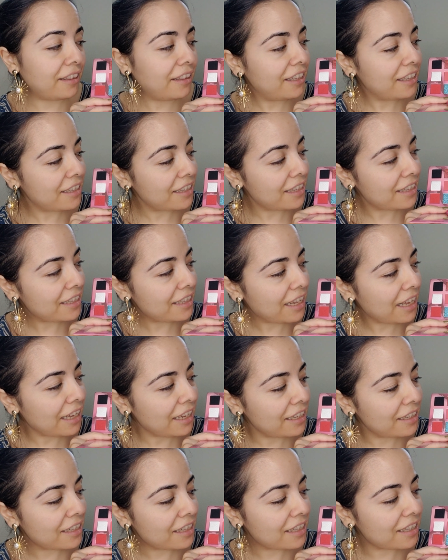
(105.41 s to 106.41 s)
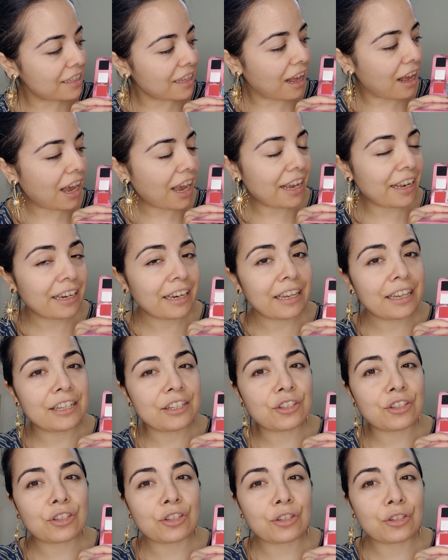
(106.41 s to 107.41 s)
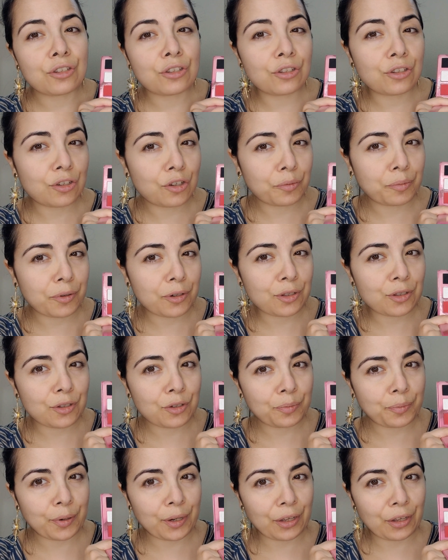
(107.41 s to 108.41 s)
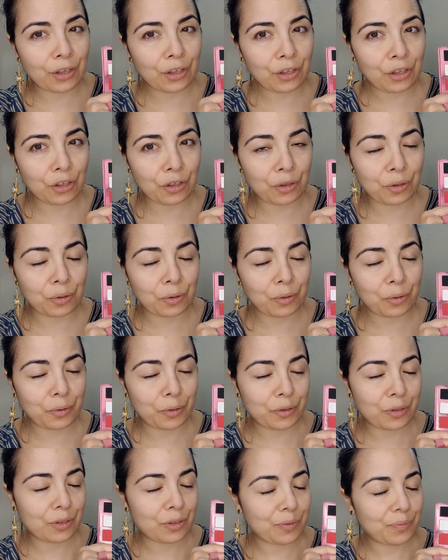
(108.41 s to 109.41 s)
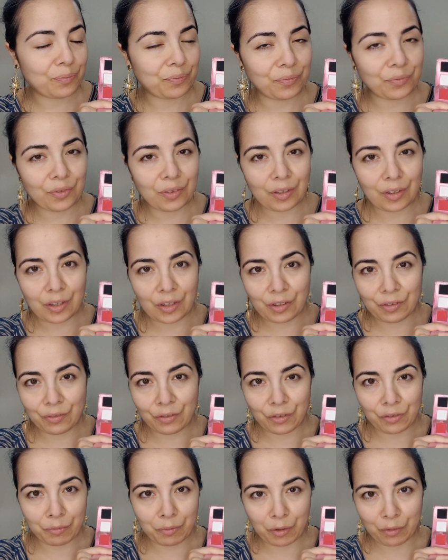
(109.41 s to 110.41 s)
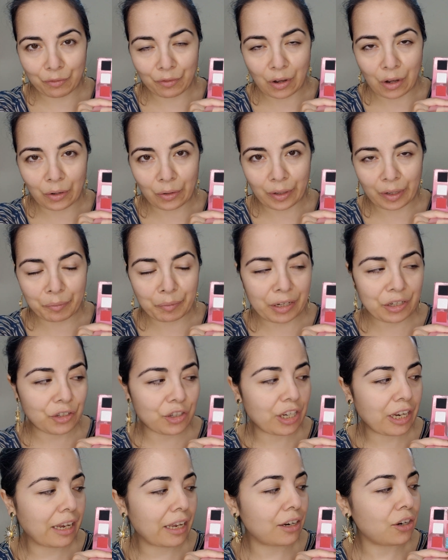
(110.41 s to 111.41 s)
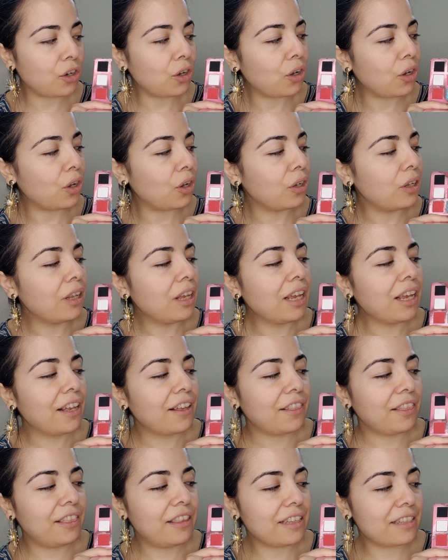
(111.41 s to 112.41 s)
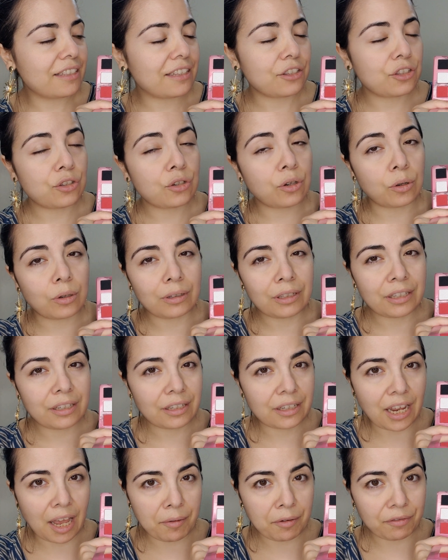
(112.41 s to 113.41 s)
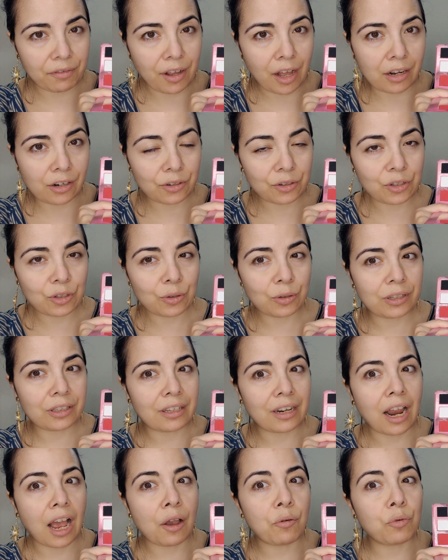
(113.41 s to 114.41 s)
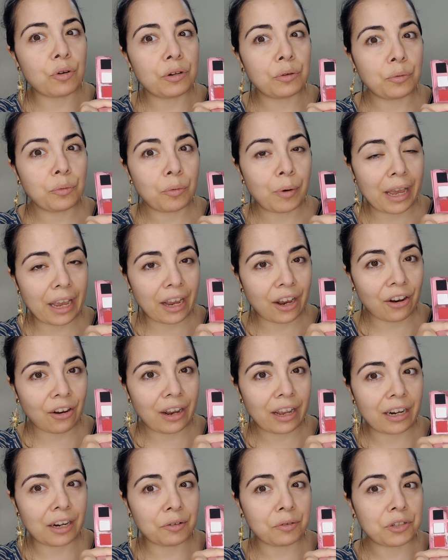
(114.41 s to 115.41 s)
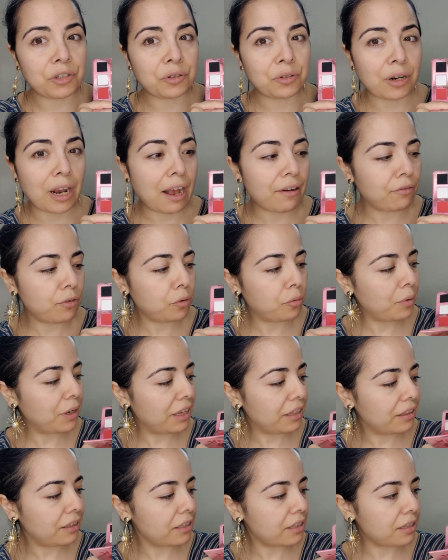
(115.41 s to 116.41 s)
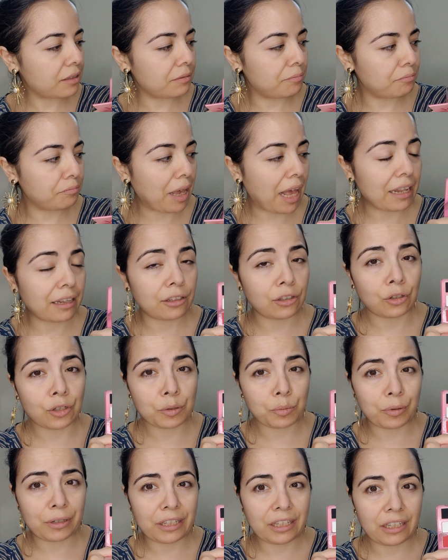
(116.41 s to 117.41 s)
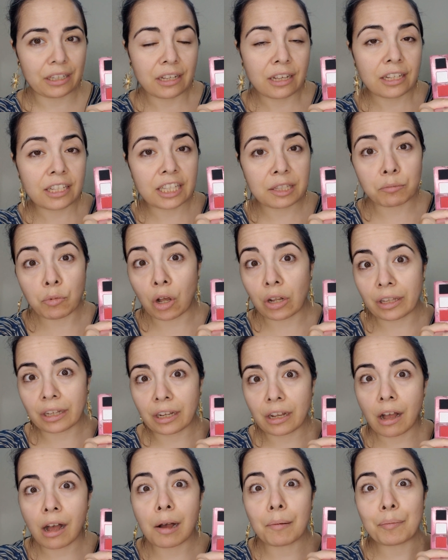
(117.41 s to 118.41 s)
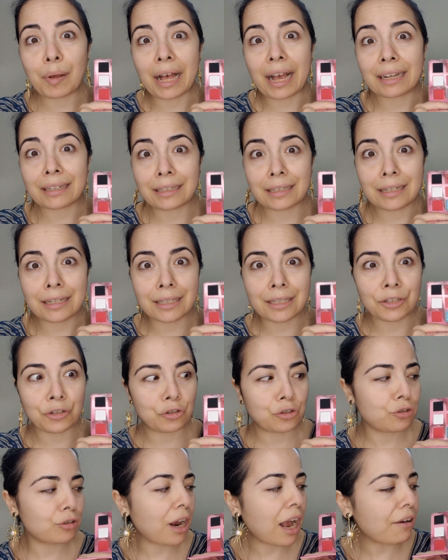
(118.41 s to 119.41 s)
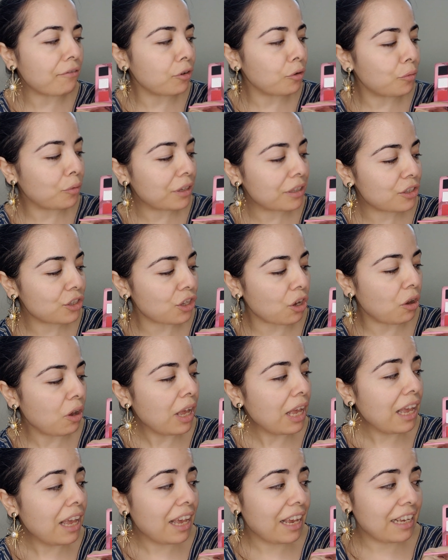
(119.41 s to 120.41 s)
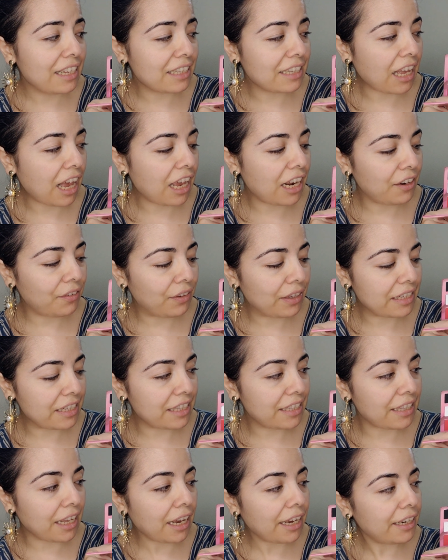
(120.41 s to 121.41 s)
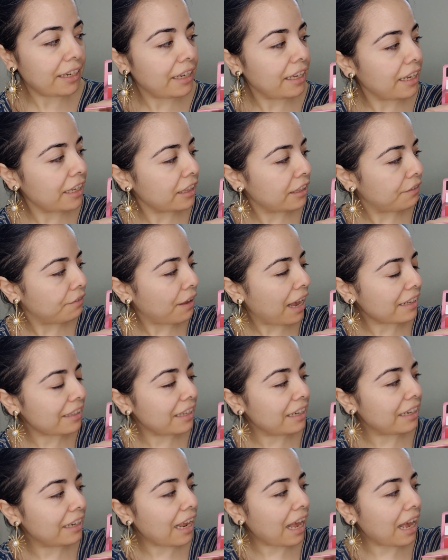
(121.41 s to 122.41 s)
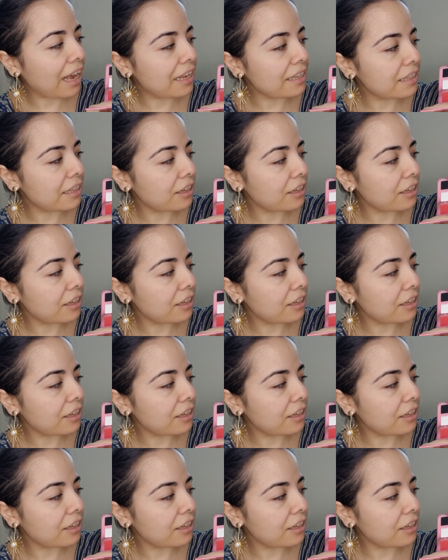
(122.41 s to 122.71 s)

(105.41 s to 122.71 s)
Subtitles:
This is the inside. It's super cute. If you've been following my channel, this is totally the type of color story that I would wear and I would travel with. This palette looks pretty small and compact, easy to travel with, so it's kind of exciting. The fact that it has